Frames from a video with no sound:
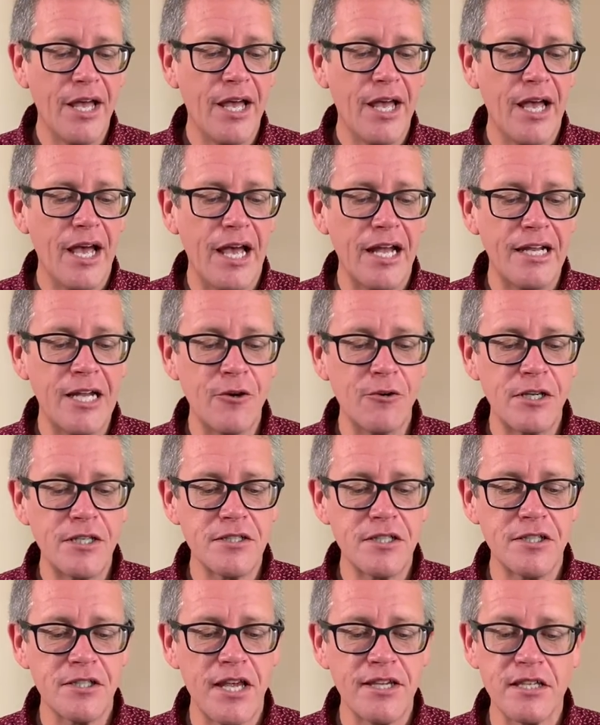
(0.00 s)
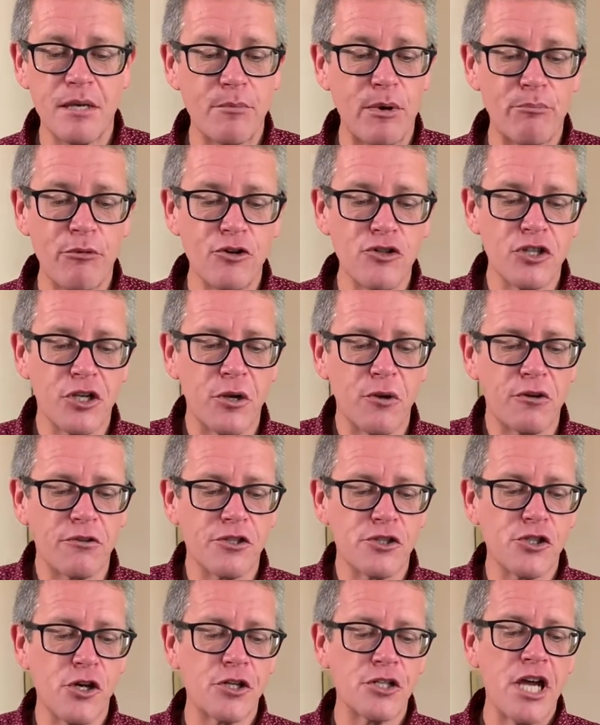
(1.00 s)
And here he says, I'm a persecutor of the
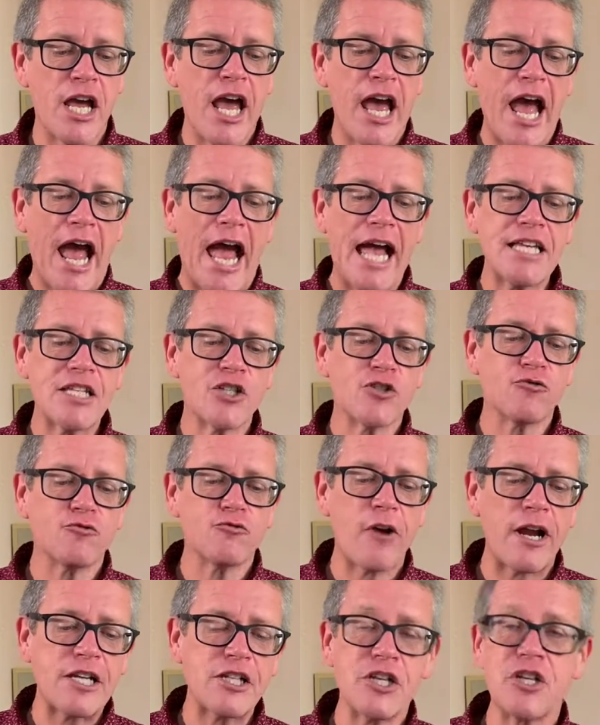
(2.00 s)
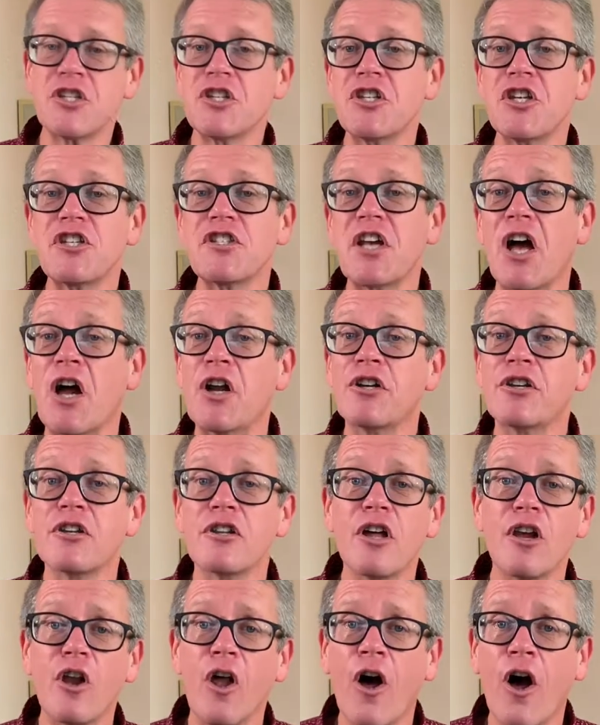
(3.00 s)
church. As to righteousness under
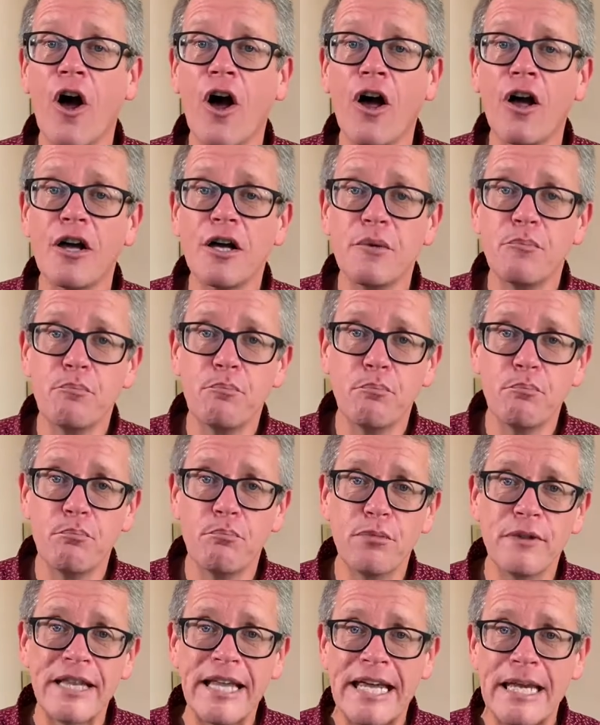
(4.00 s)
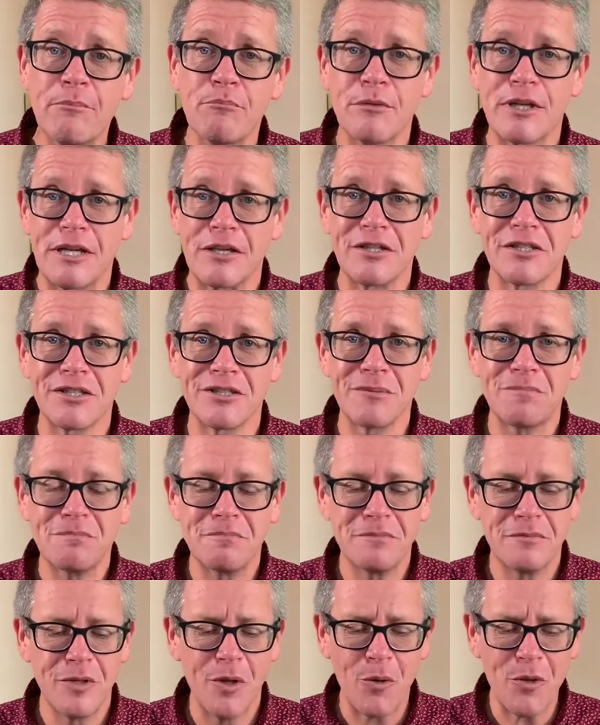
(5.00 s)
the law, blameless.
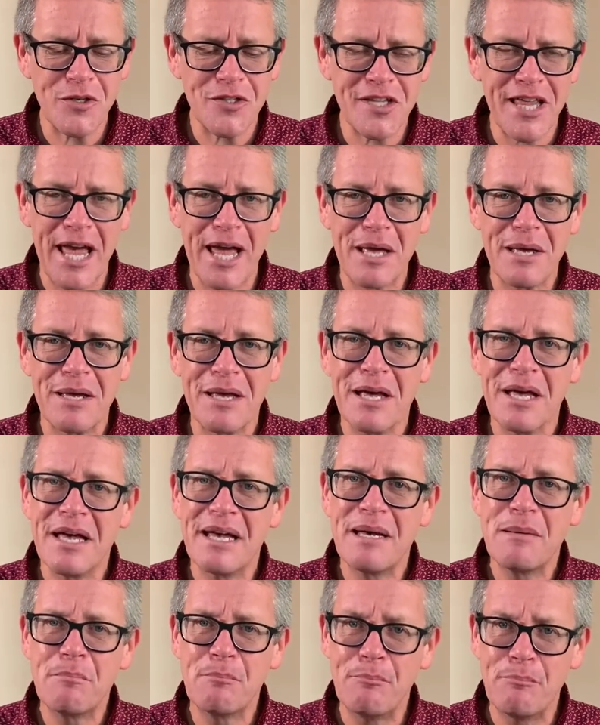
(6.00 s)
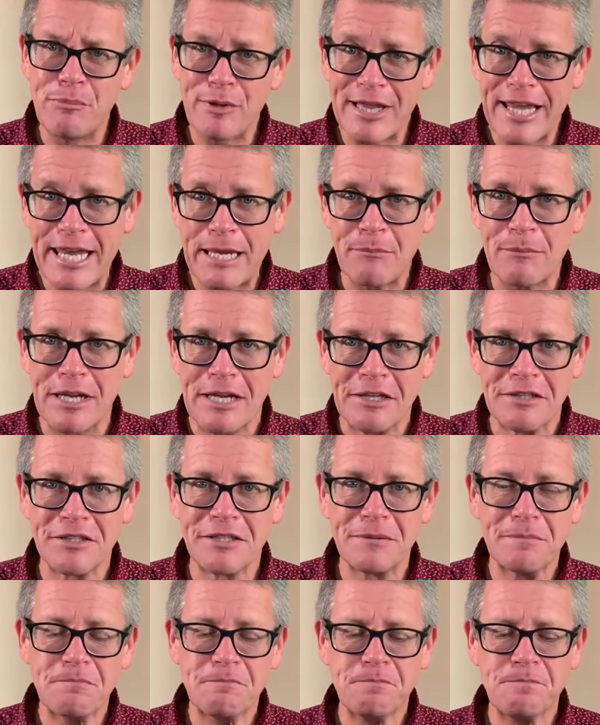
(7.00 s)
Notice that? Blameless.
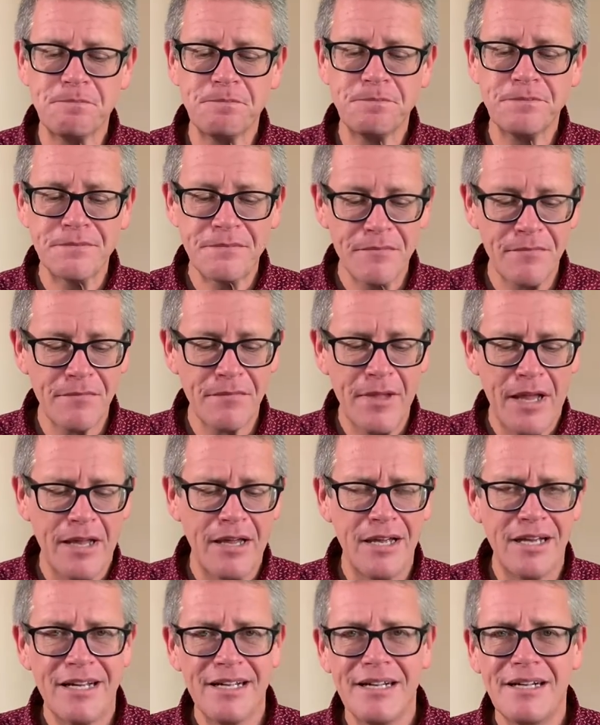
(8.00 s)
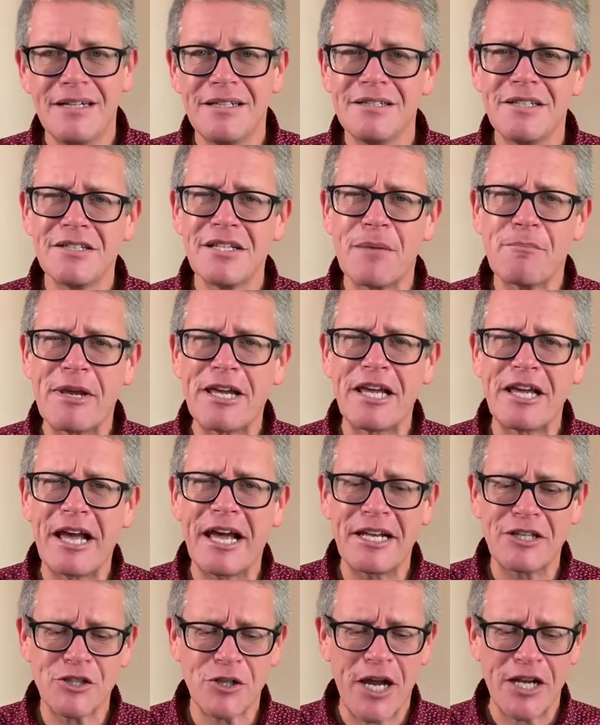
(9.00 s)
Doesn't that make you kind
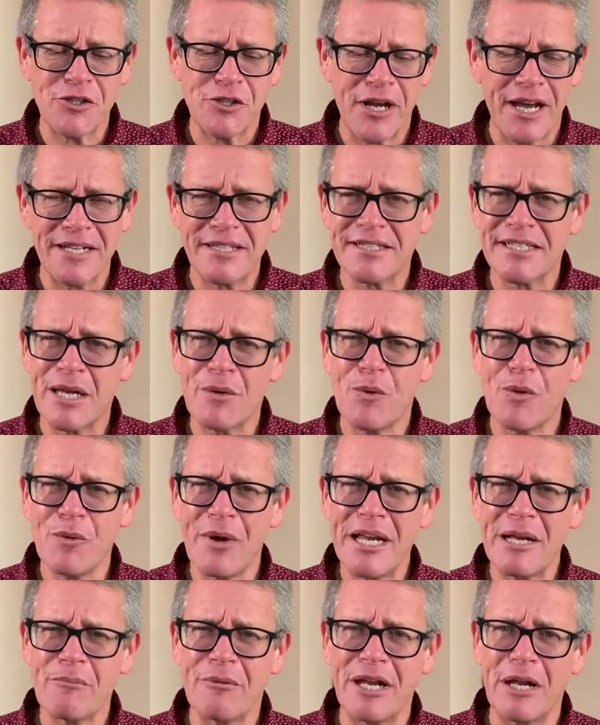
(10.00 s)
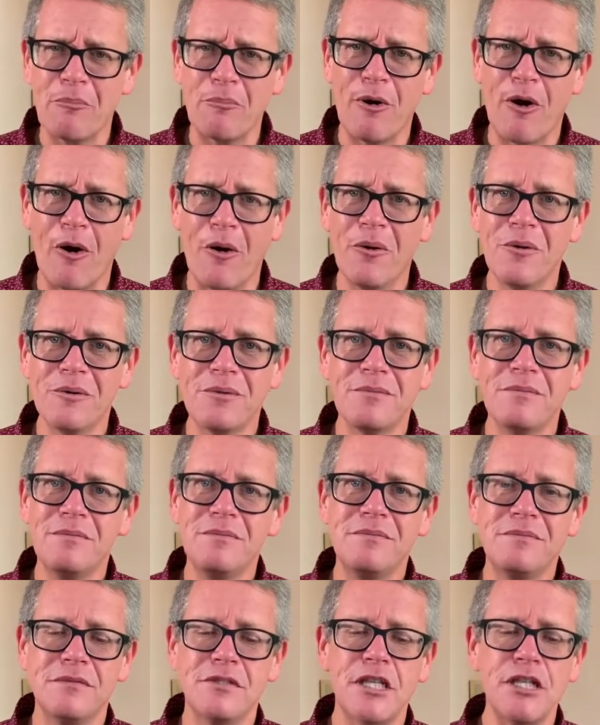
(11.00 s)
of scratch your head and say, well, wait a minute, Paul.
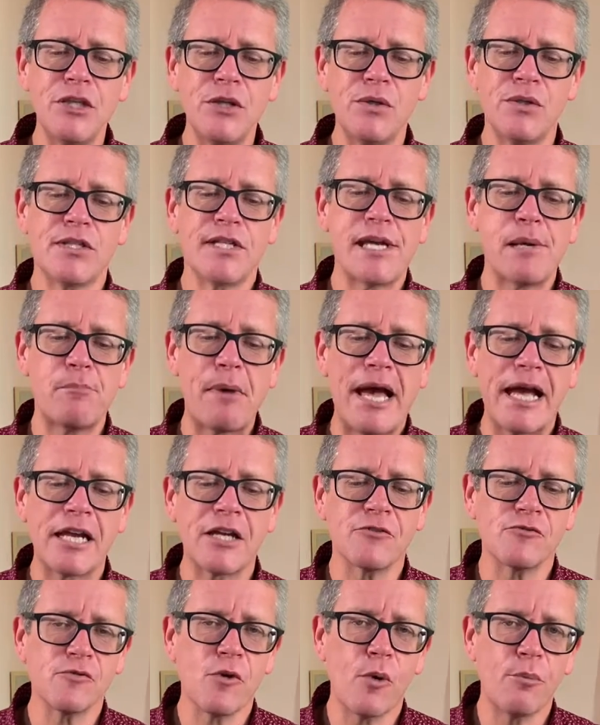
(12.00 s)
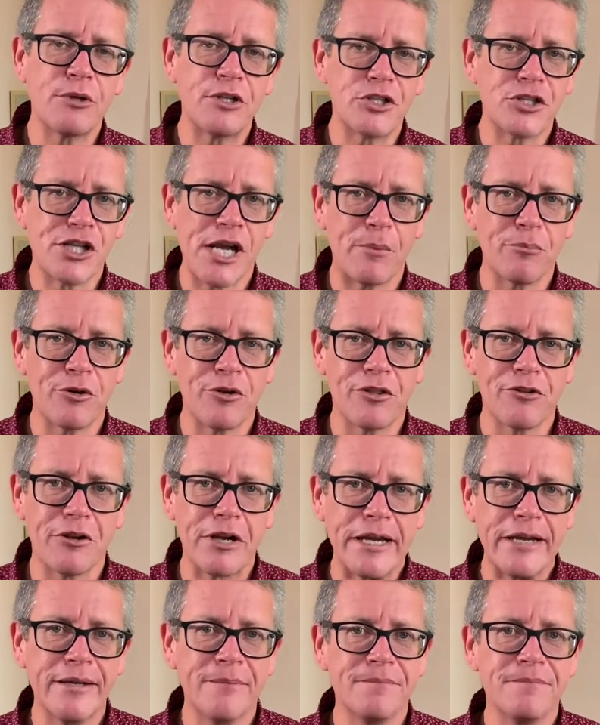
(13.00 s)
Didn't you say back in Romans chapter
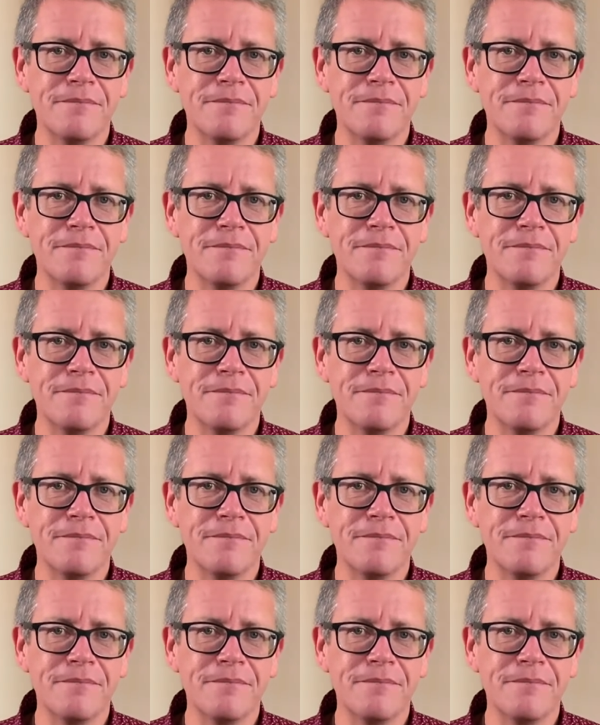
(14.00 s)
3